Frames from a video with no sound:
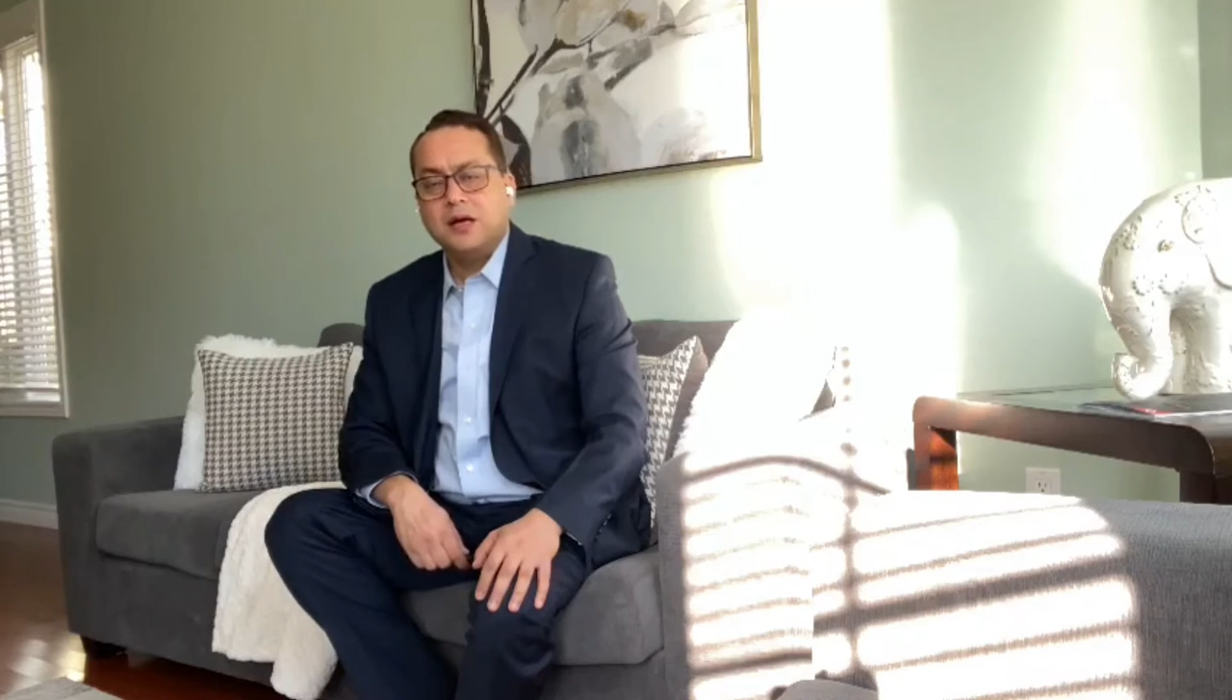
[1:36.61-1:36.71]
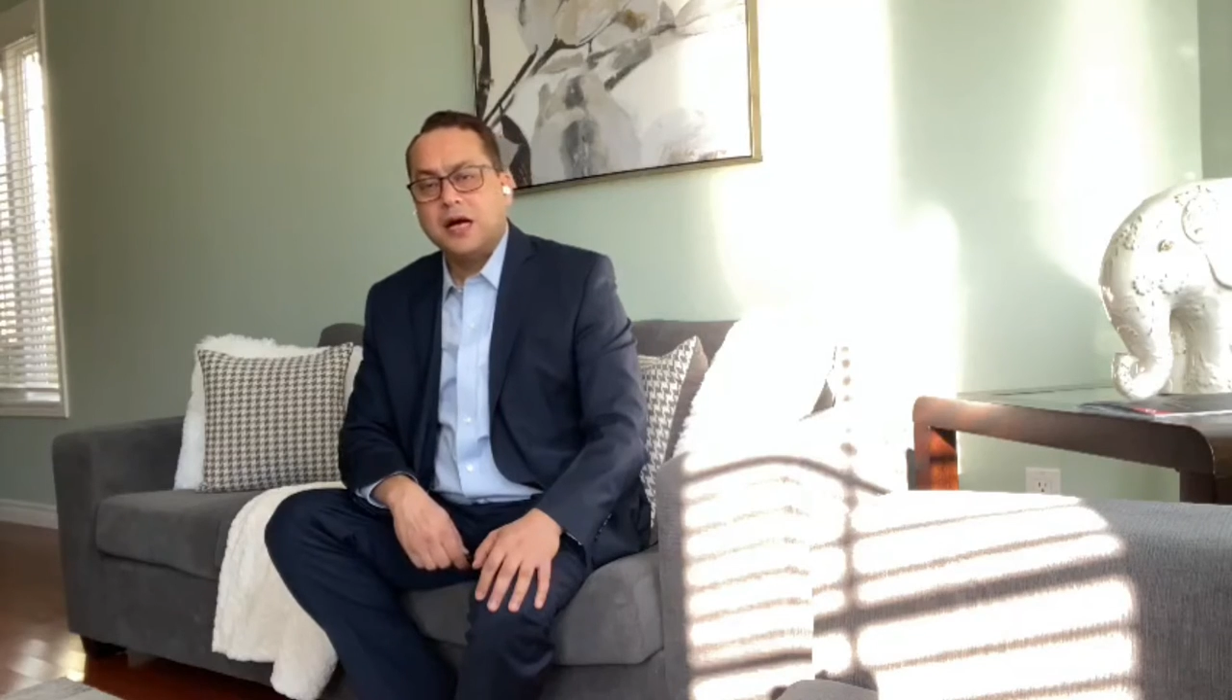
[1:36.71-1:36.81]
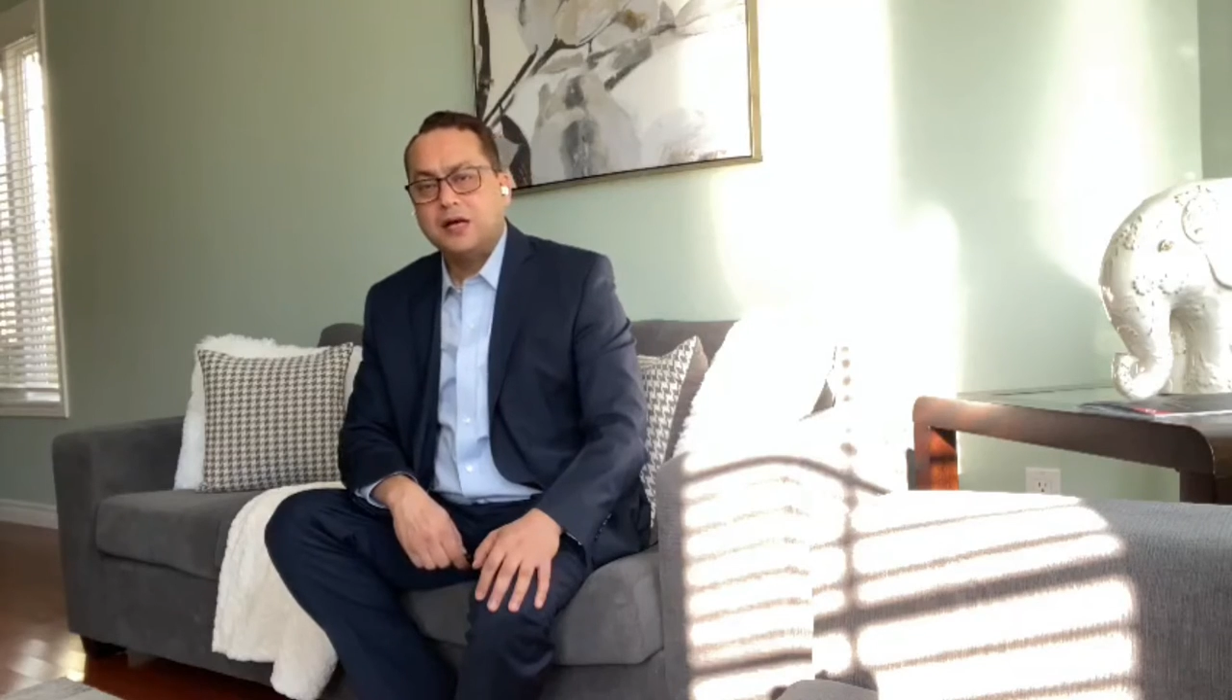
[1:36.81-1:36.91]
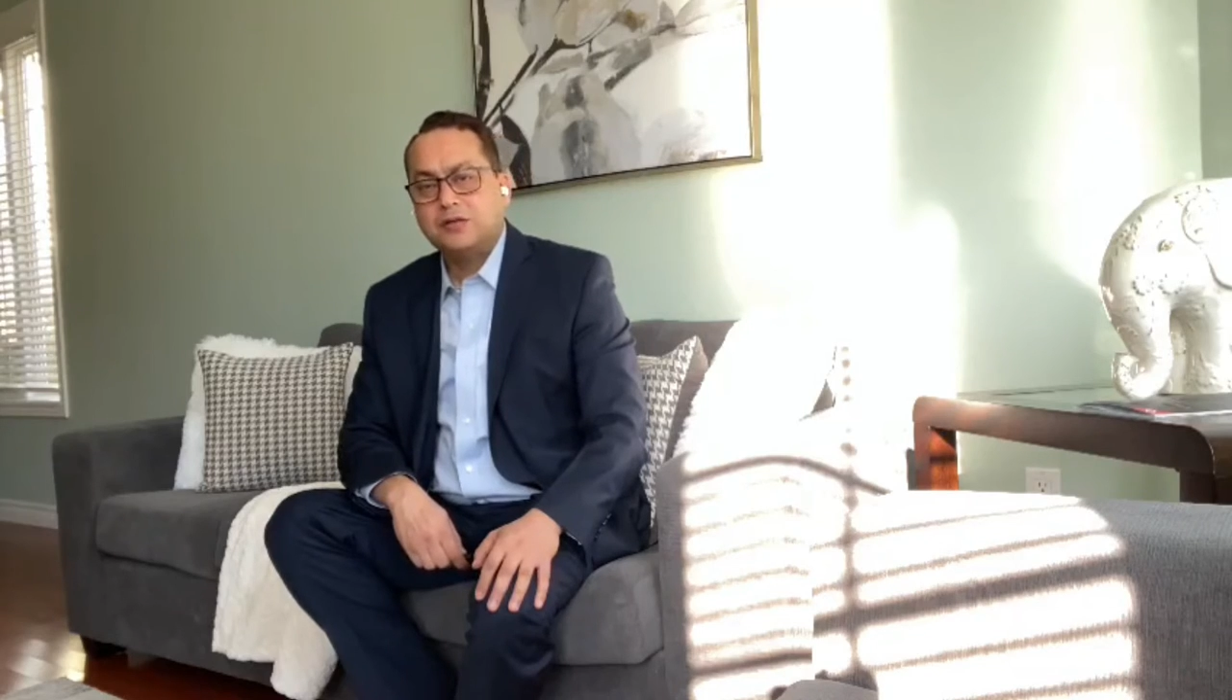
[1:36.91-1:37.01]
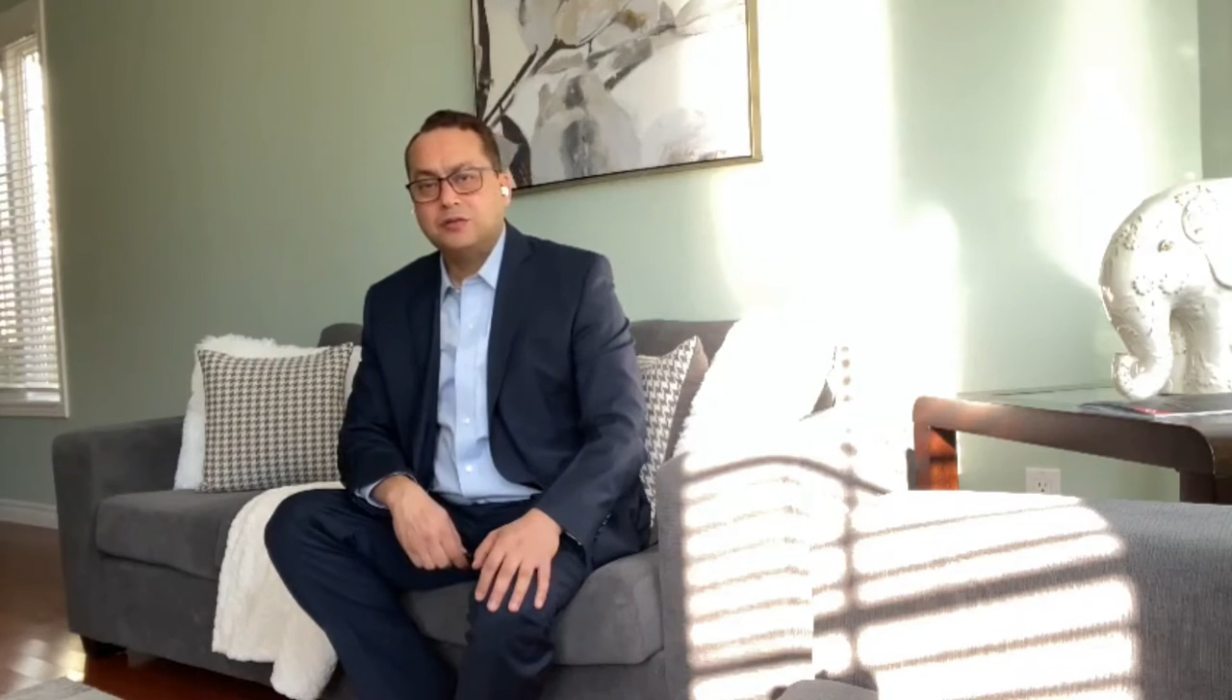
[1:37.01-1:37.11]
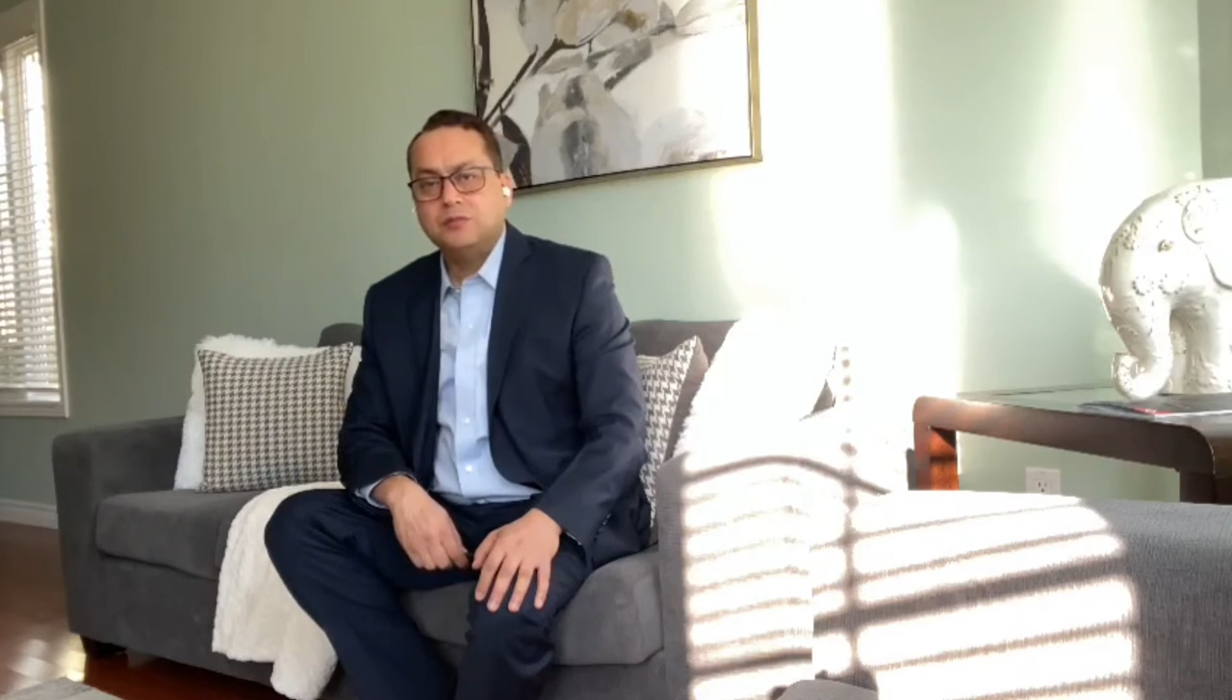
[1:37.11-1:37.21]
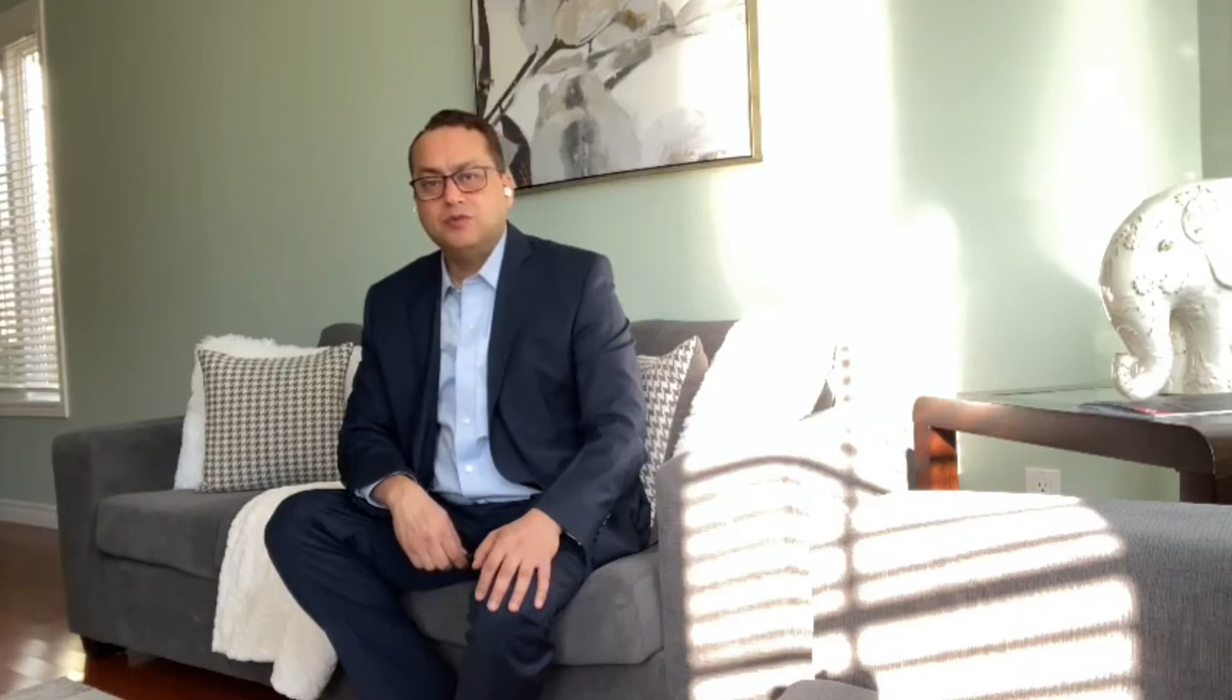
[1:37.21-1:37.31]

how to